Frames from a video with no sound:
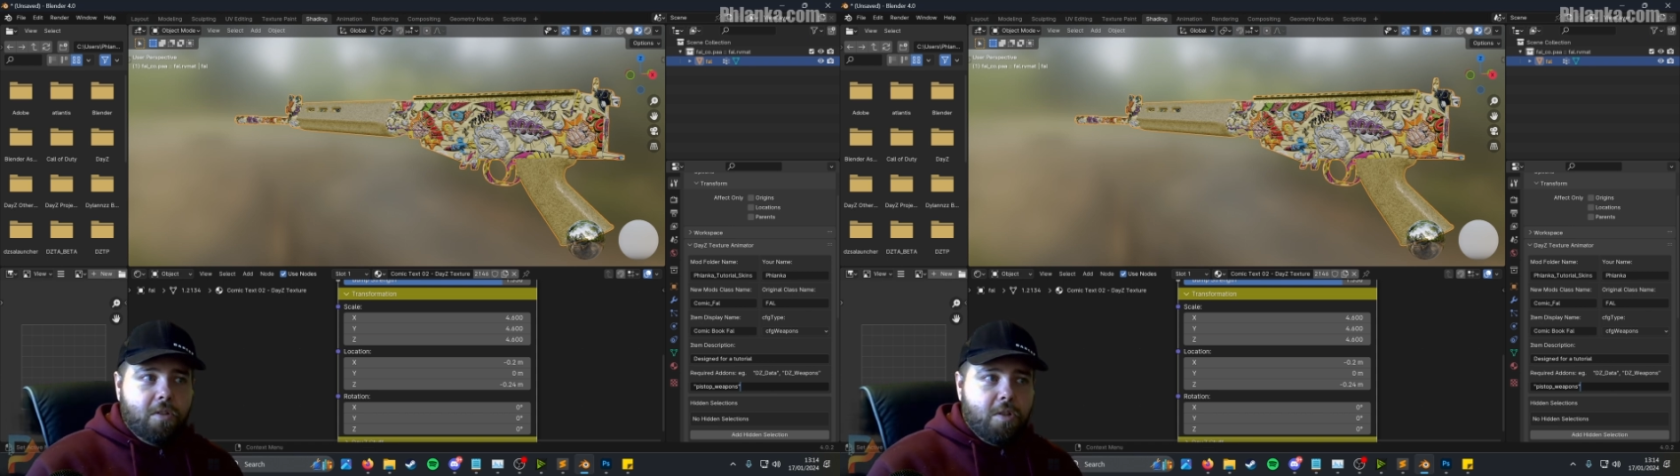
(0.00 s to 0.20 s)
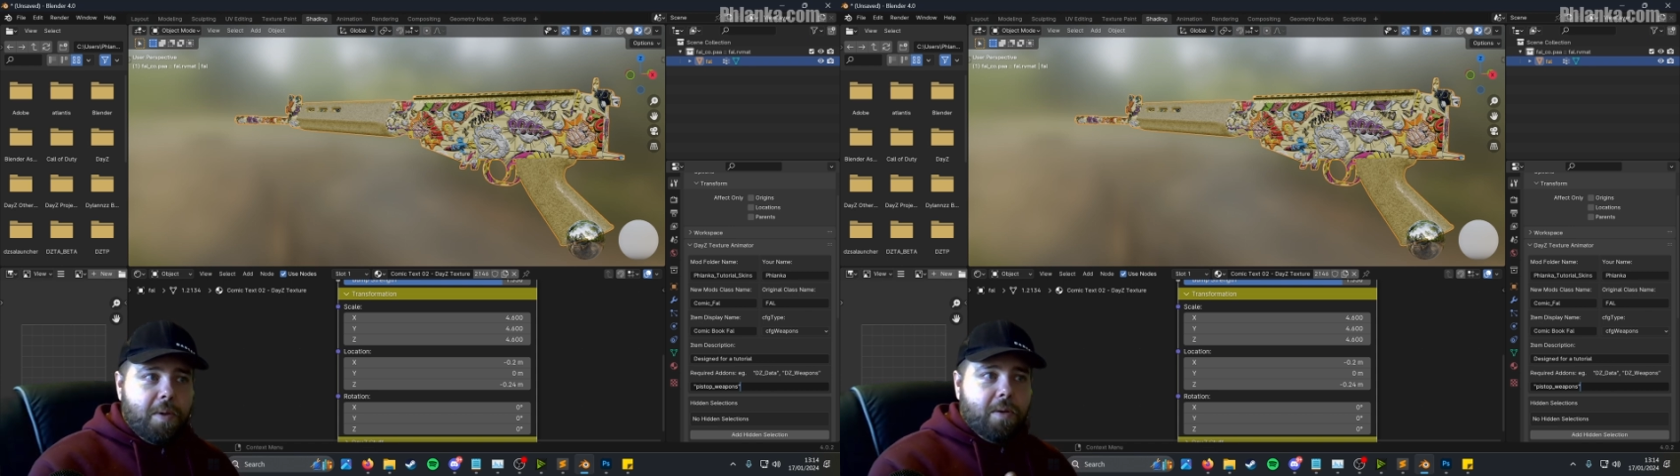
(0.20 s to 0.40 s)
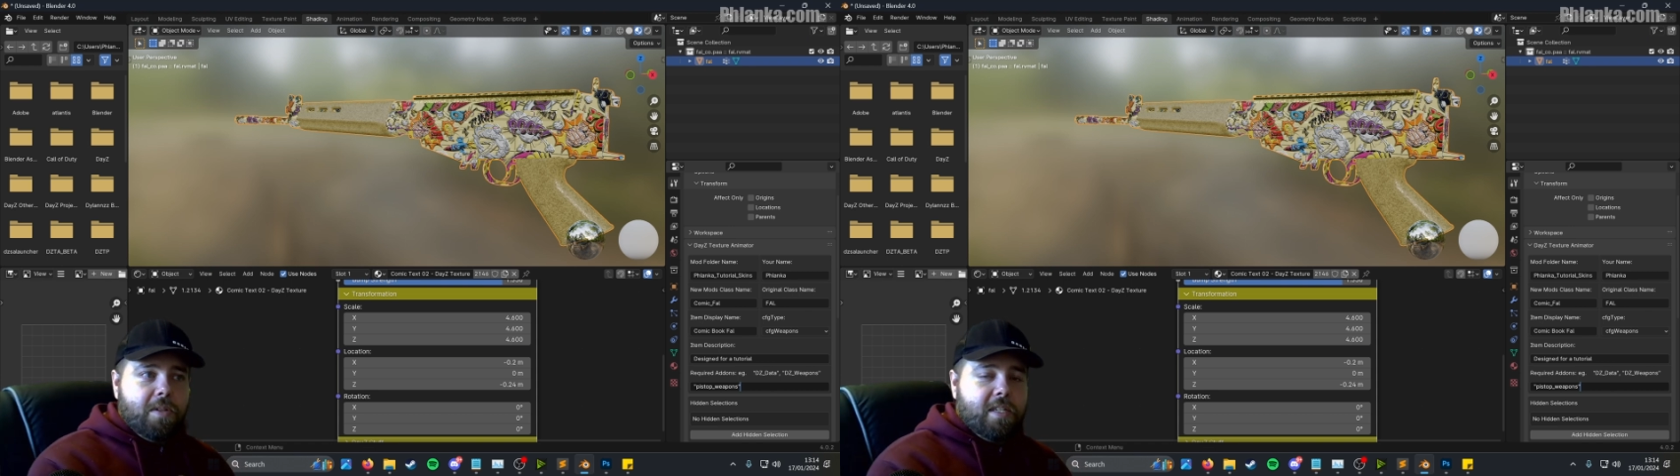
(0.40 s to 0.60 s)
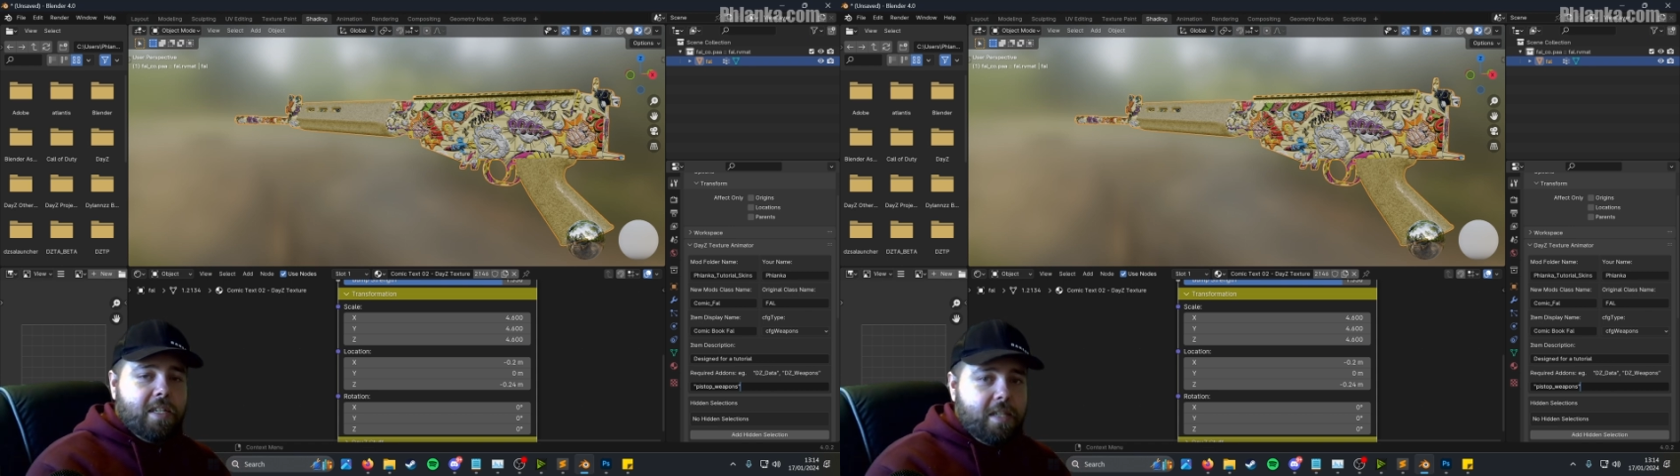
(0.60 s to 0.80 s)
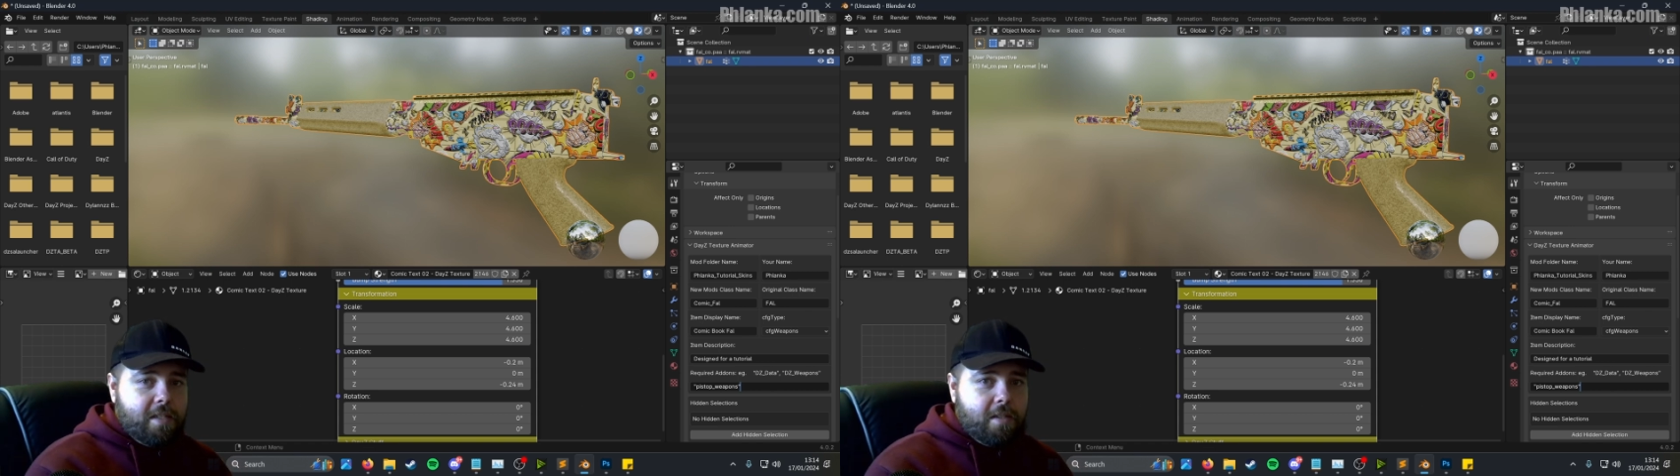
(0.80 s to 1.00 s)
to be able to
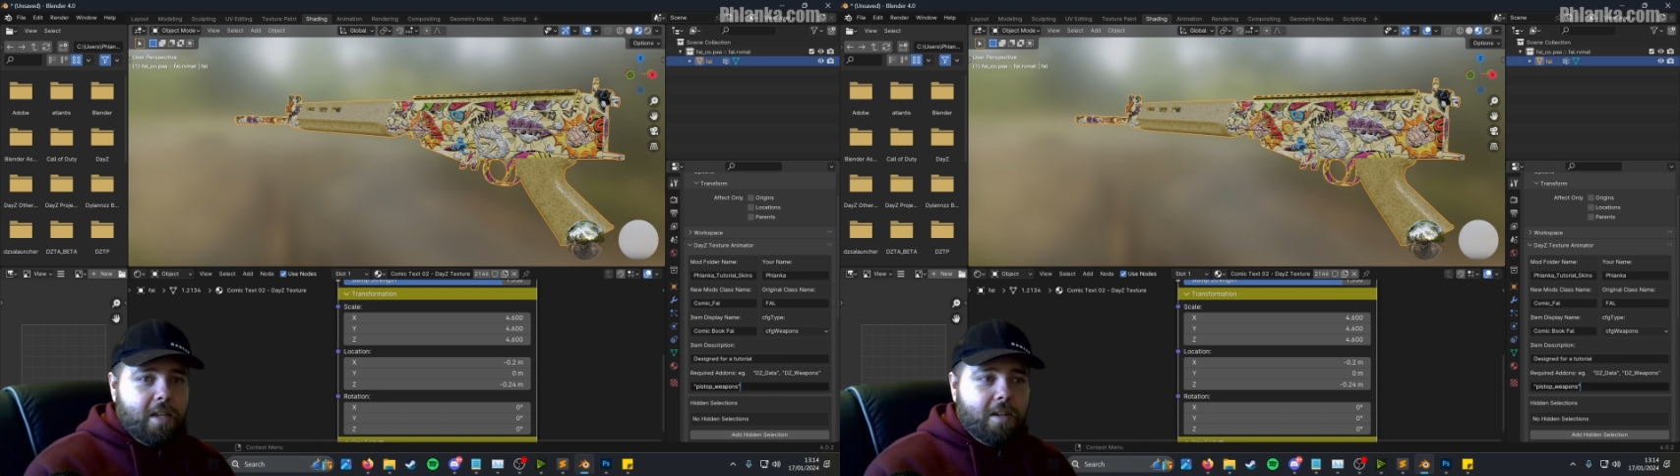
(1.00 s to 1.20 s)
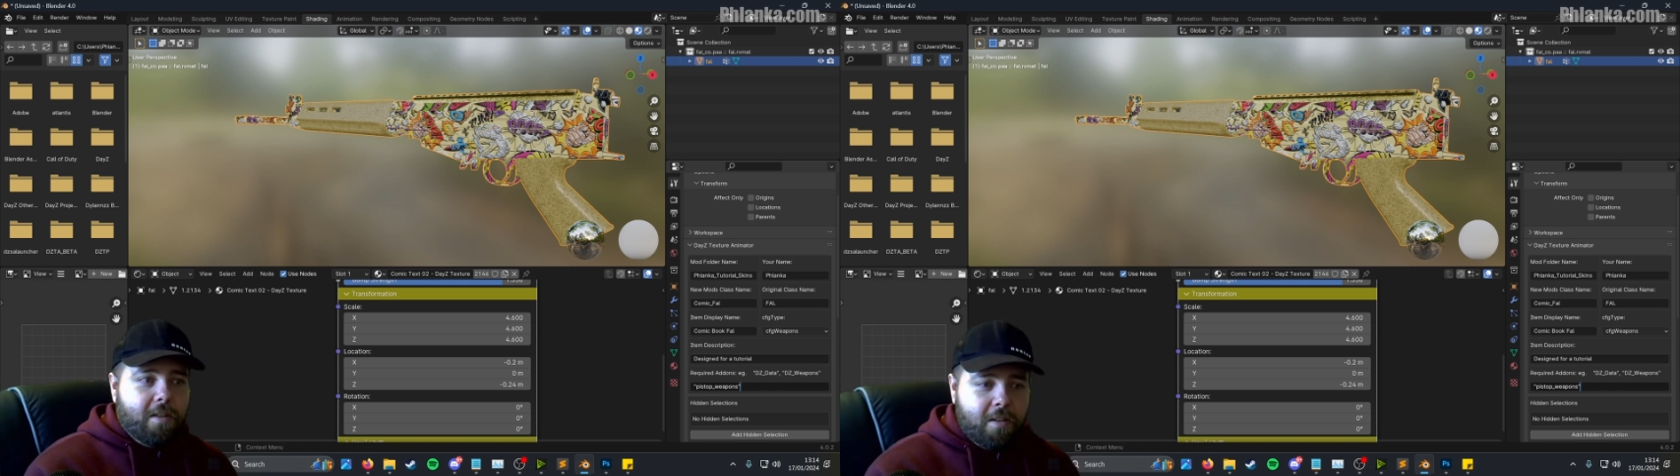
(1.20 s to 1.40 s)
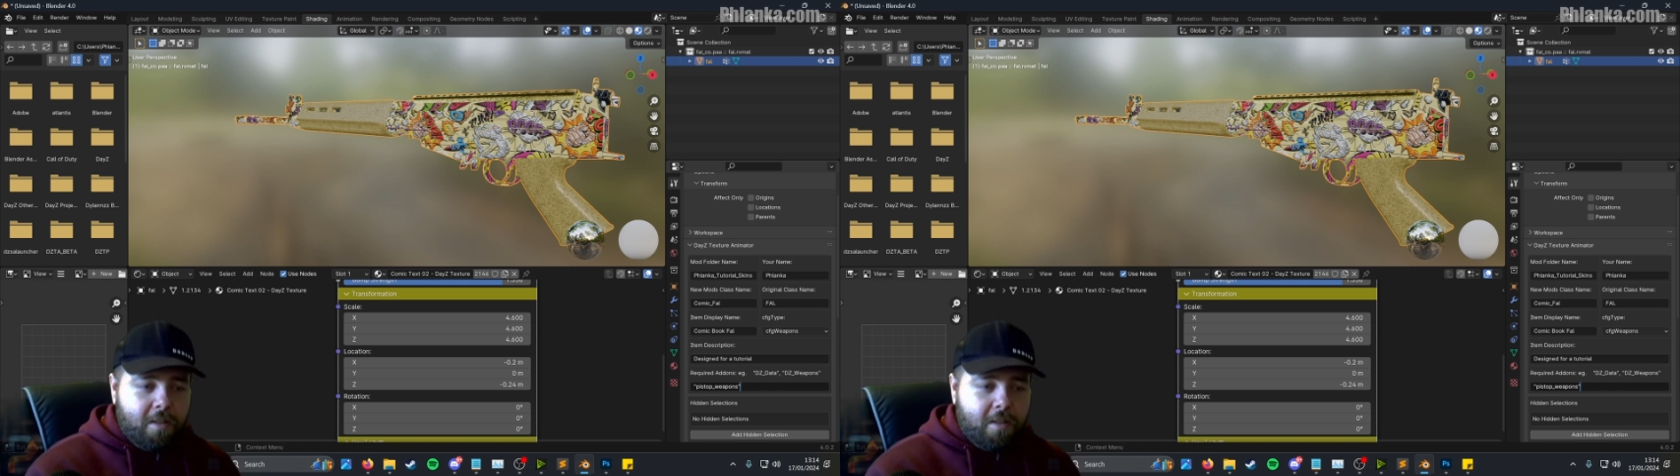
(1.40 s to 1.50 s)
see the skin,